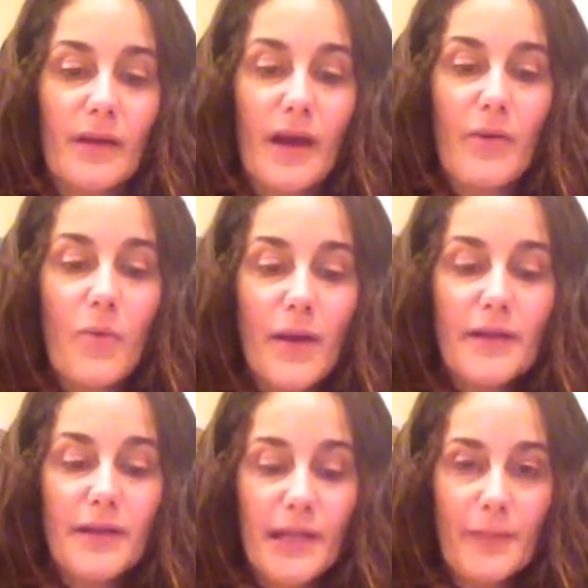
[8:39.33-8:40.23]
I want
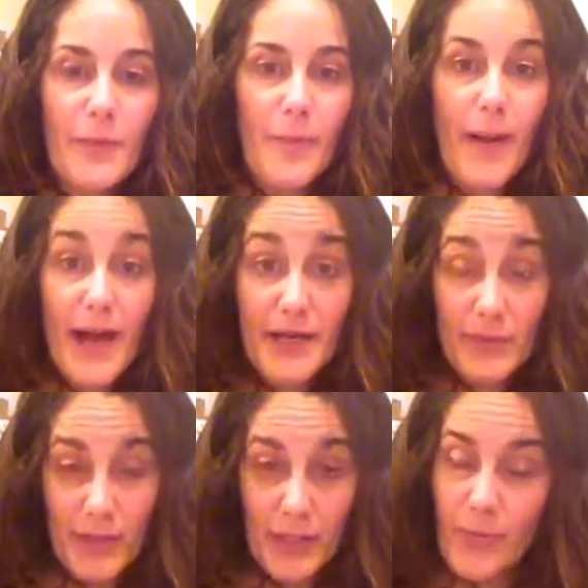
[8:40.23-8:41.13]
you to keep your body
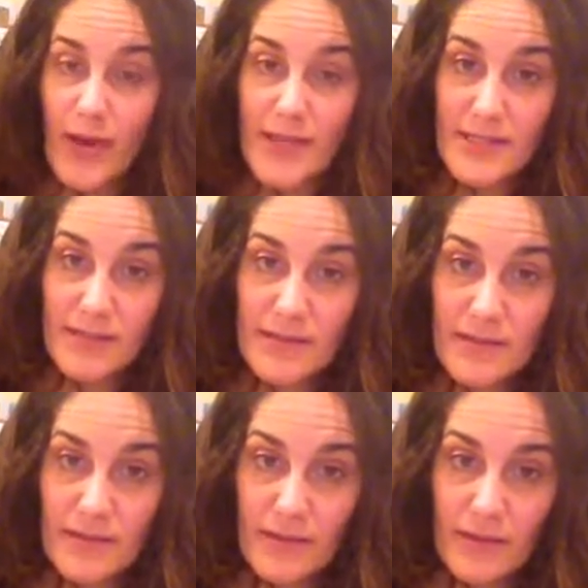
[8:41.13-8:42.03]
really present,
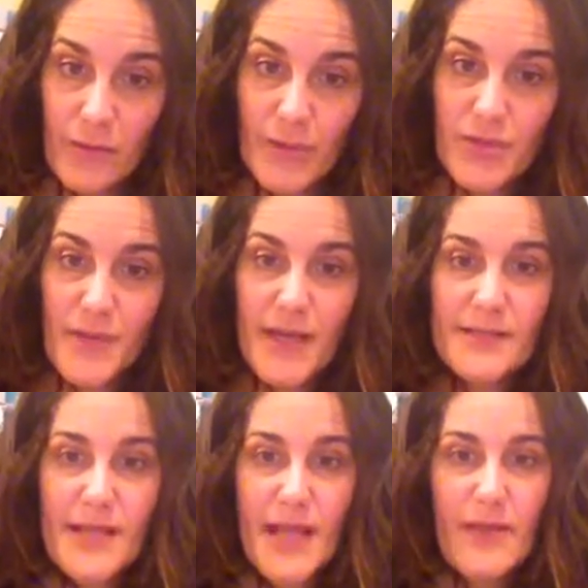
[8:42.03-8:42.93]
which
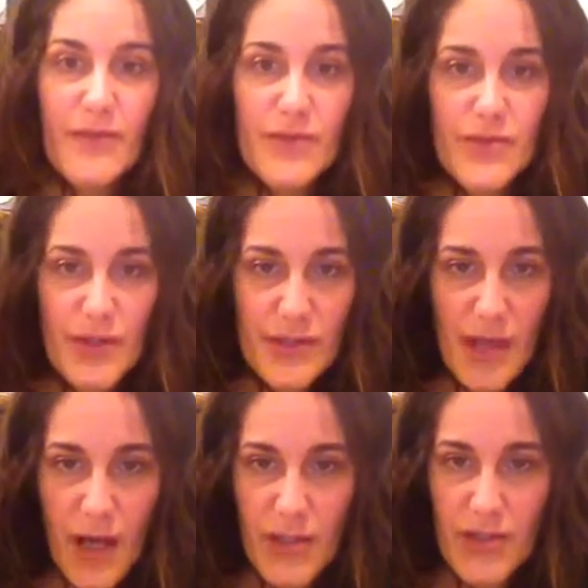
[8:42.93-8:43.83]
means like if you start to
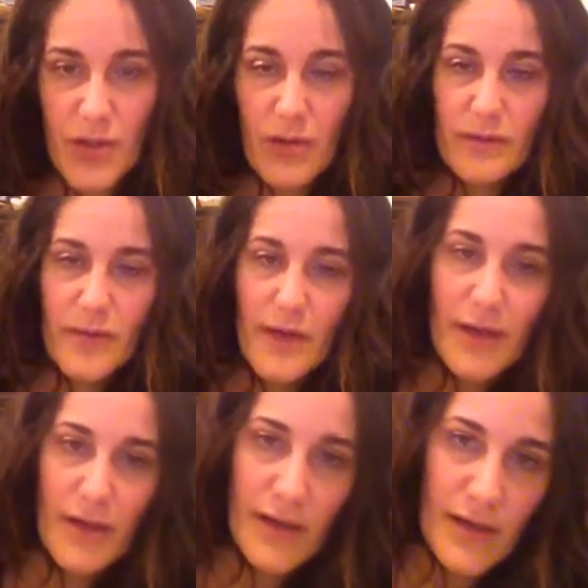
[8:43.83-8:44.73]
hunch
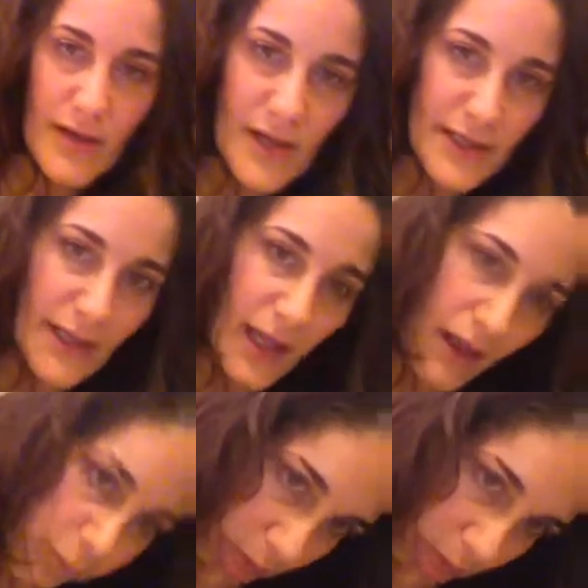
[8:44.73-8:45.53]
over and like